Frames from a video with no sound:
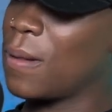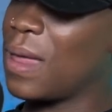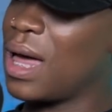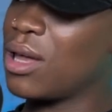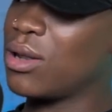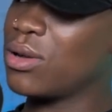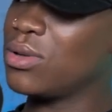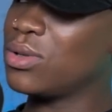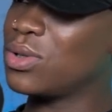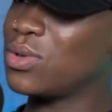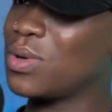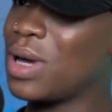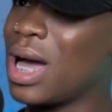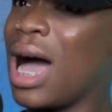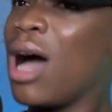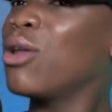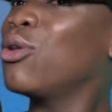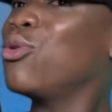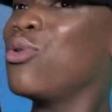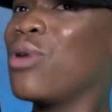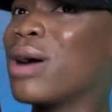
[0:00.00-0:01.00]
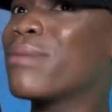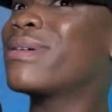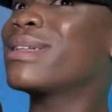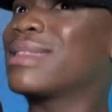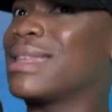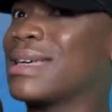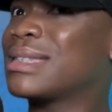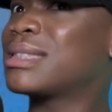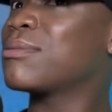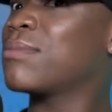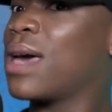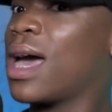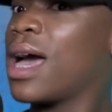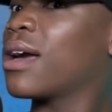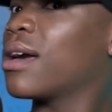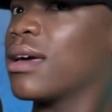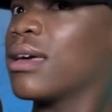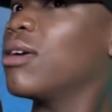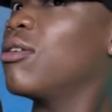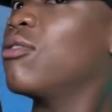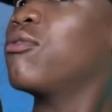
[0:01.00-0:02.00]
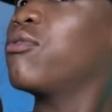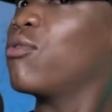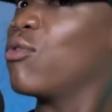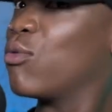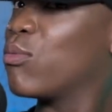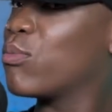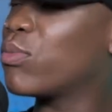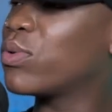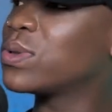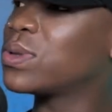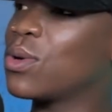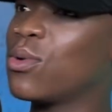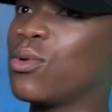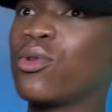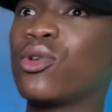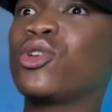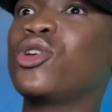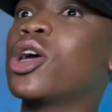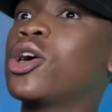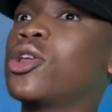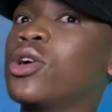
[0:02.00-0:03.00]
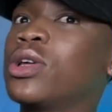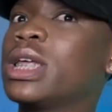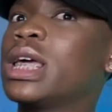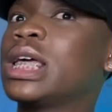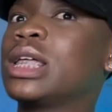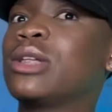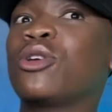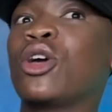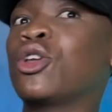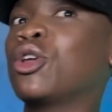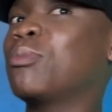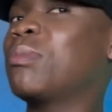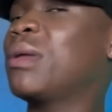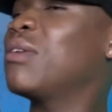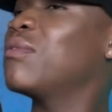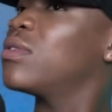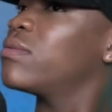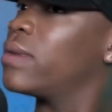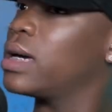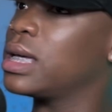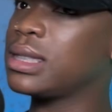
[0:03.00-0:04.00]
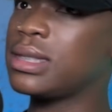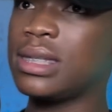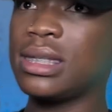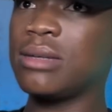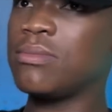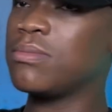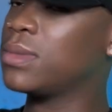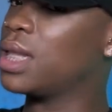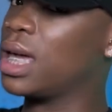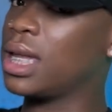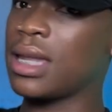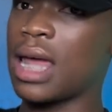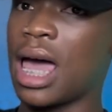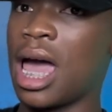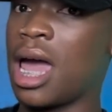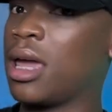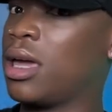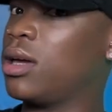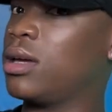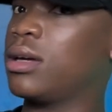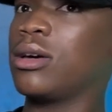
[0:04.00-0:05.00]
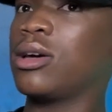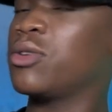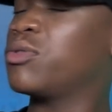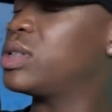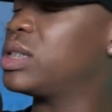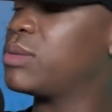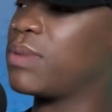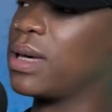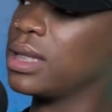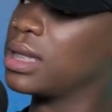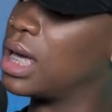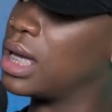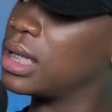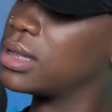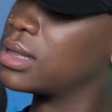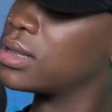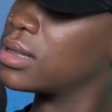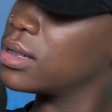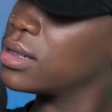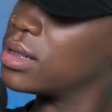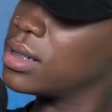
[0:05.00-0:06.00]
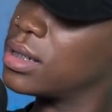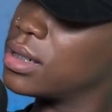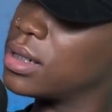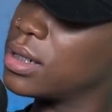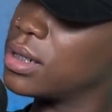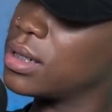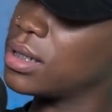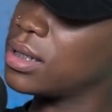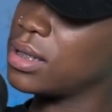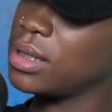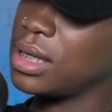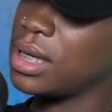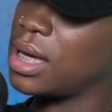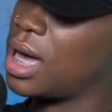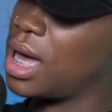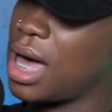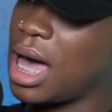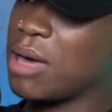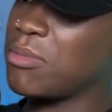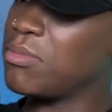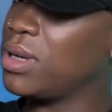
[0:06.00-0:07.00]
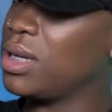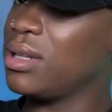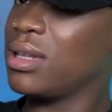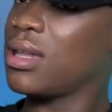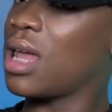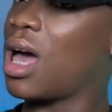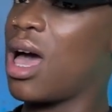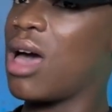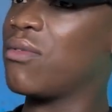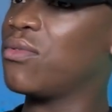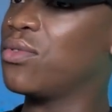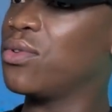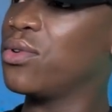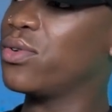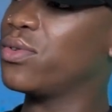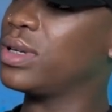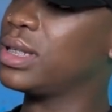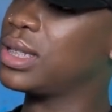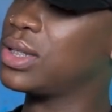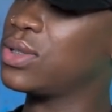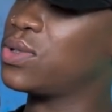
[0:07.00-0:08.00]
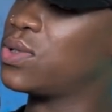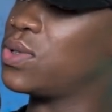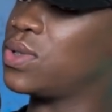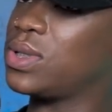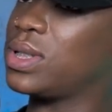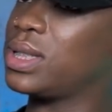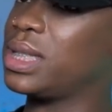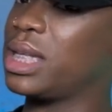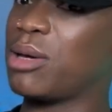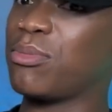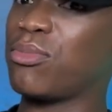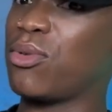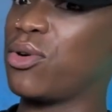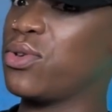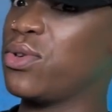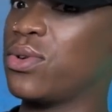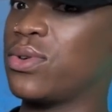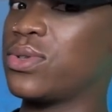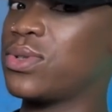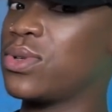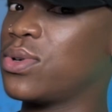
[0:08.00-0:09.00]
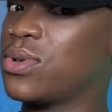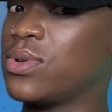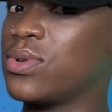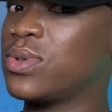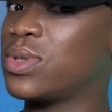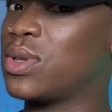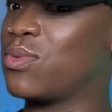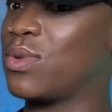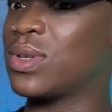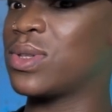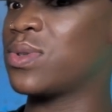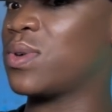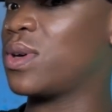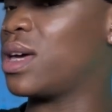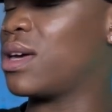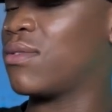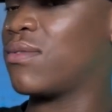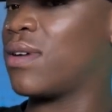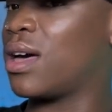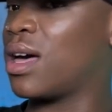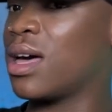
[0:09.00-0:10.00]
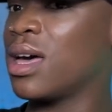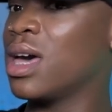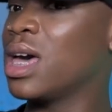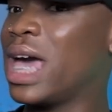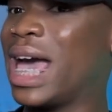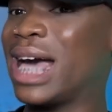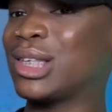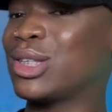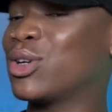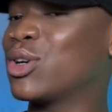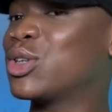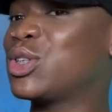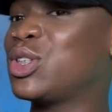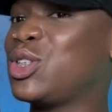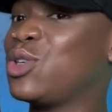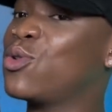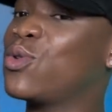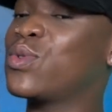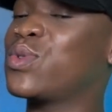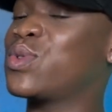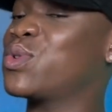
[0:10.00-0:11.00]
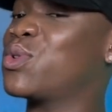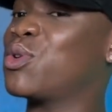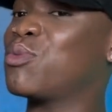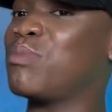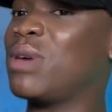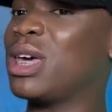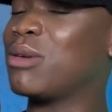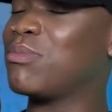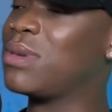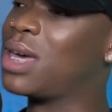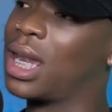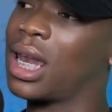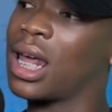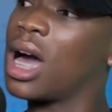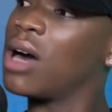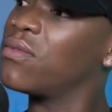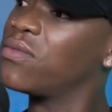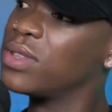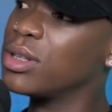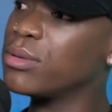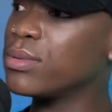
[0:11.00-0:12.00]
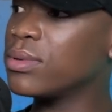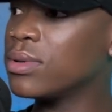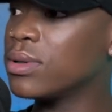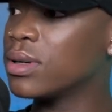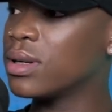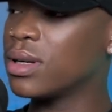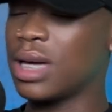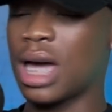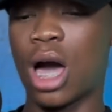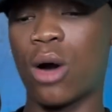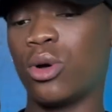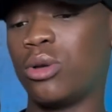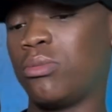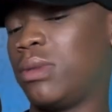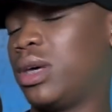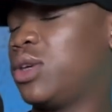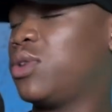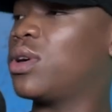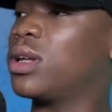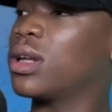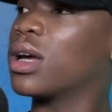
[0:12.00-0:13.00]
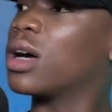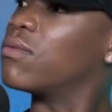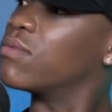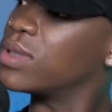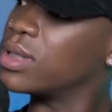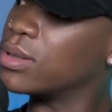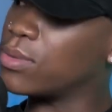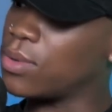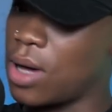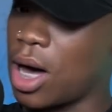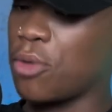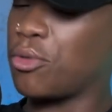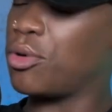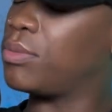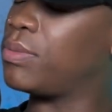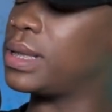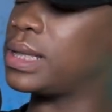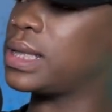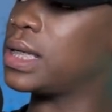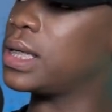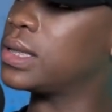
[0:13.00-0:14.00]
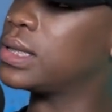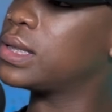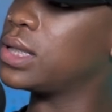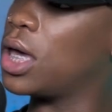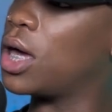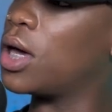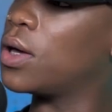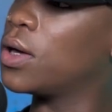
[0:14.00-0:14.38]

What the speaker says: I don't do it. I look about this. If you're not playing for my team, then I respect that. Right. Yeah, I mean, I have no reason to step on your toes and whatsoever. As long as you also don't make me uncomfortable, I won't make you uncomfortable 100%. Yeah.